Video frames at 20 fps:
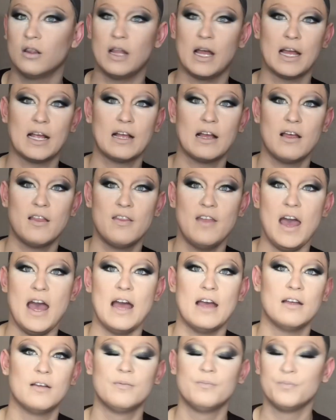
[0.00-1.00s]
Like
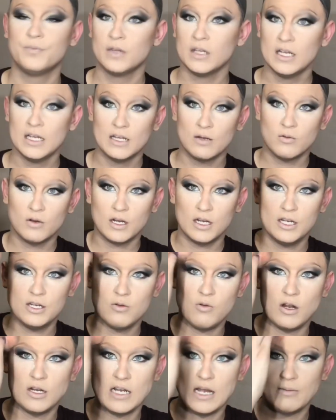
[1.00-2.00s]
that. We're going to
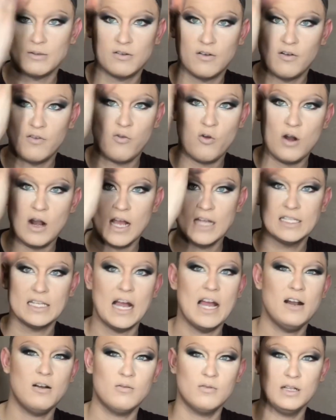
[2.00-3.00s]
do our tops of our foreheads.
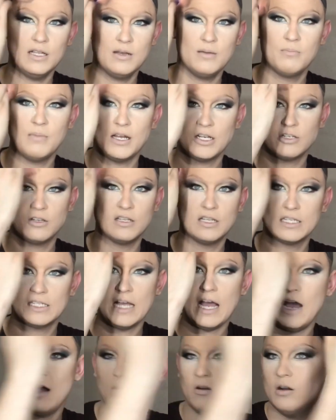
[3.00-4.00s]
I don't really measure
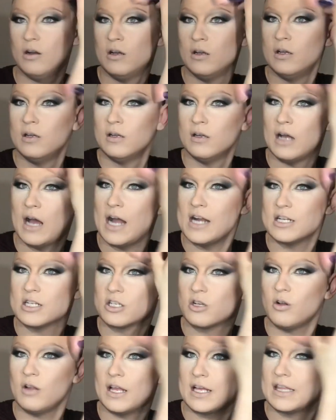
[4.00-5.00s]
this out. I
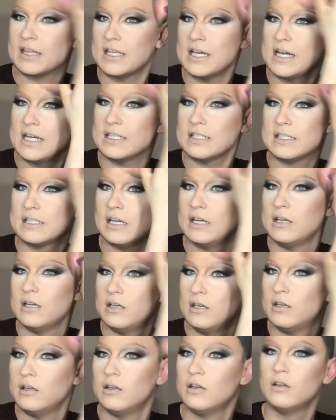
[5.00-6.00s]
just go like this.
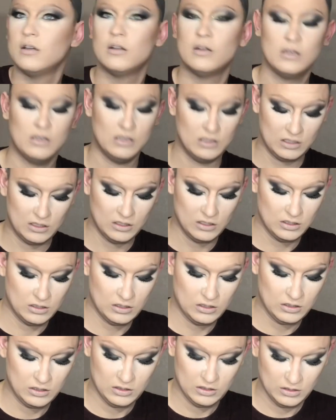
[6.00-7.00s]

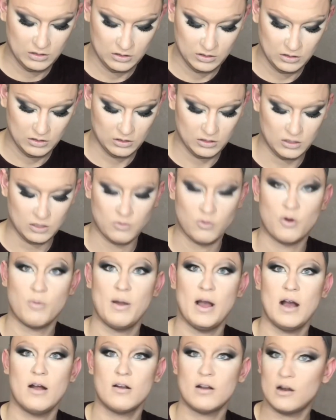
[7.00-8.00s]
A little more
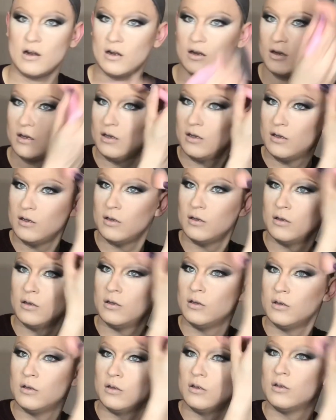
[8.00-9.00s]
powder.
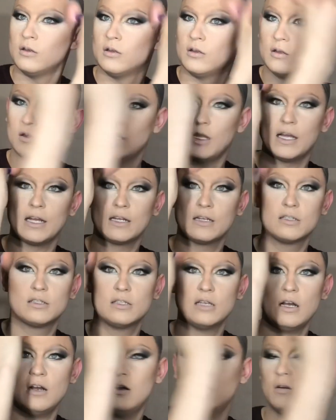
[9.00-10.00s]
Like
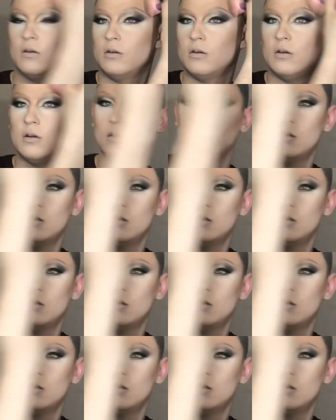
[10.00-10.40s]
so.